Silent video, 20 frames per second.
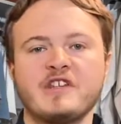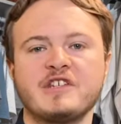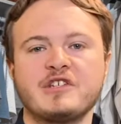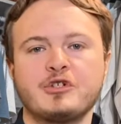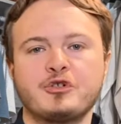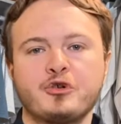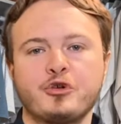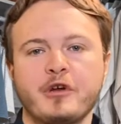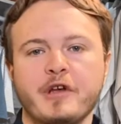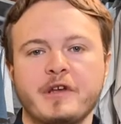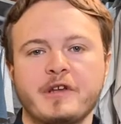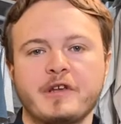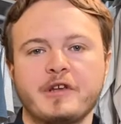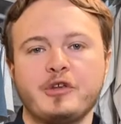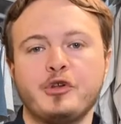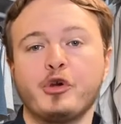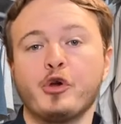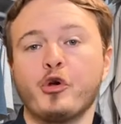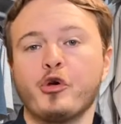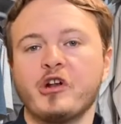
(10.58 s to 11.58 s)
trick
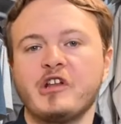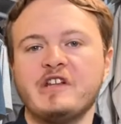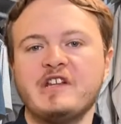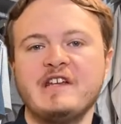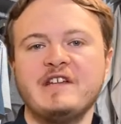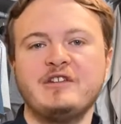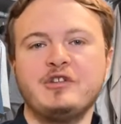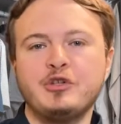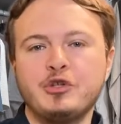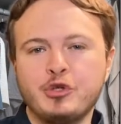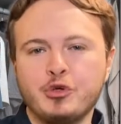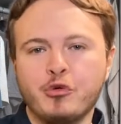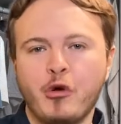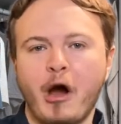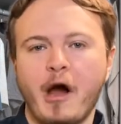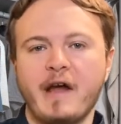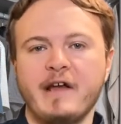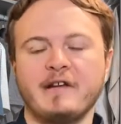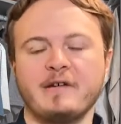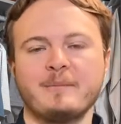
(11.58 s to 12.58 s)
you're going to need two
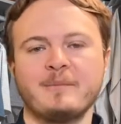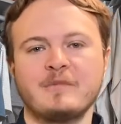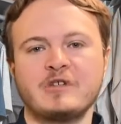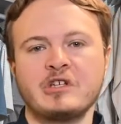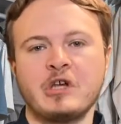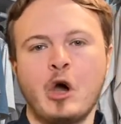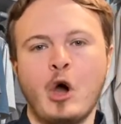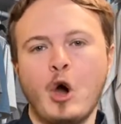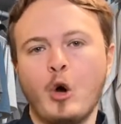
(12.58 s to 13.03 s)
items.